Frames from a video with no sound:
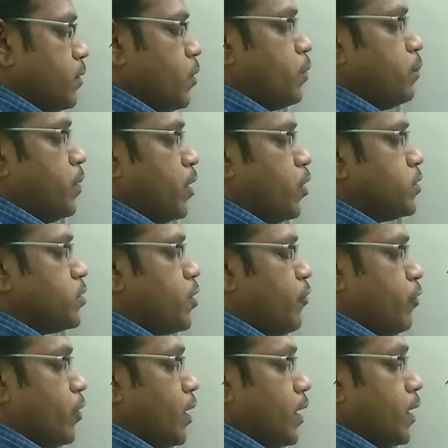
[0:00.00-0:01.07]
Because
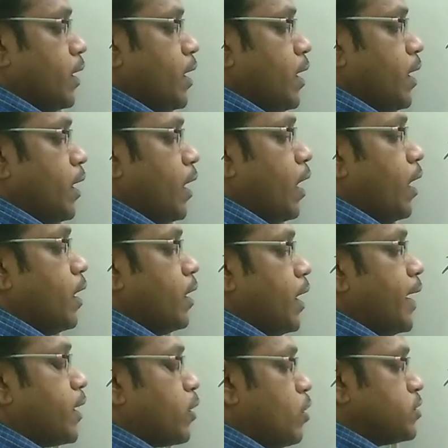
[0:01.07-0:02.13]
of
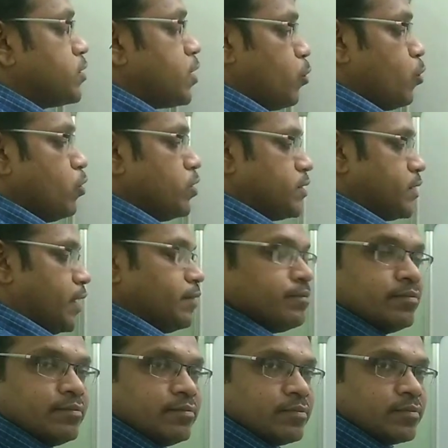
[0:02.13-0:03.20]
electrons and holes,
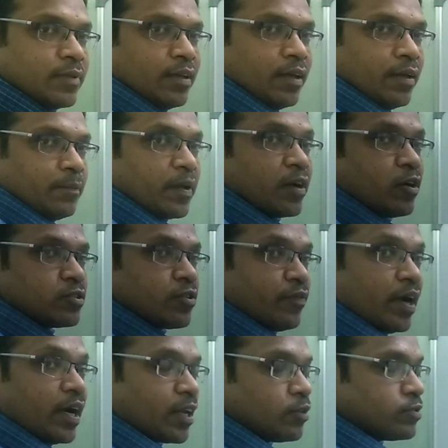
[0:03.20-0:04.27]
because
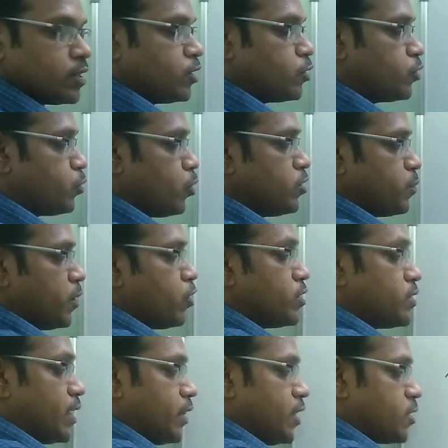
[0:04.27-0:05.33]
of electrons in this holes,
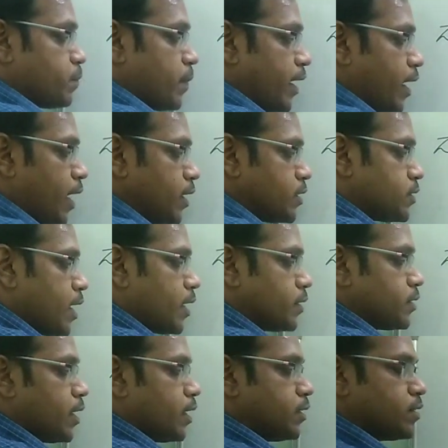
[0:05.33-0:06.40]
because in this minority
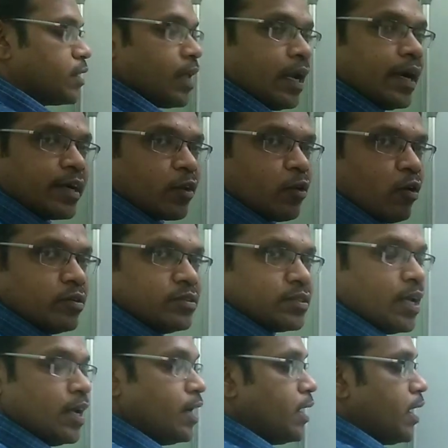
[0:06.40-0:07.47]
charge carriers are
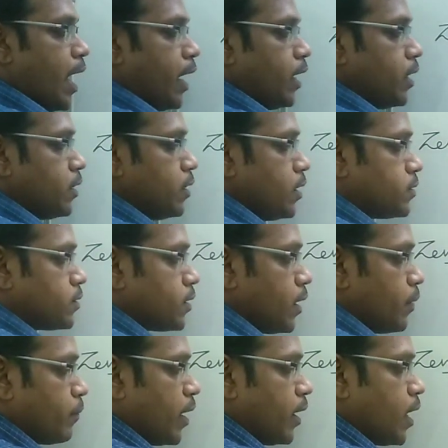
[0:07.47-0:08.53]
electrons, and in this
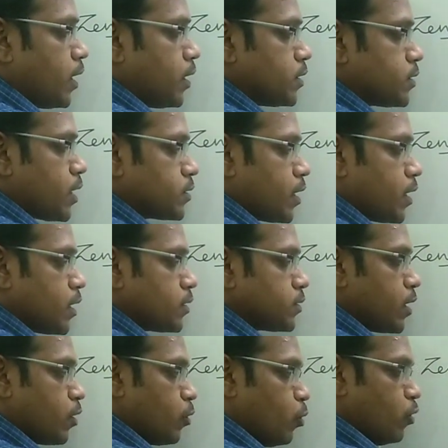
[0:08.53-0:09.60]
minority charge
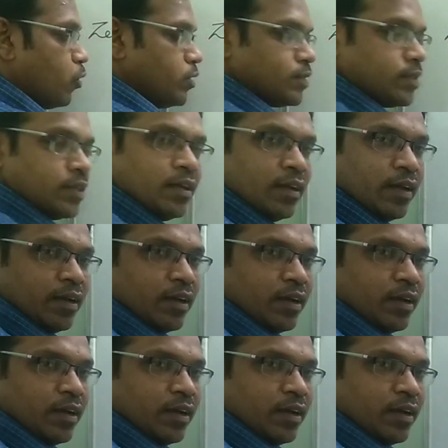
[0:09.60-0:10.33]
carriers are holes,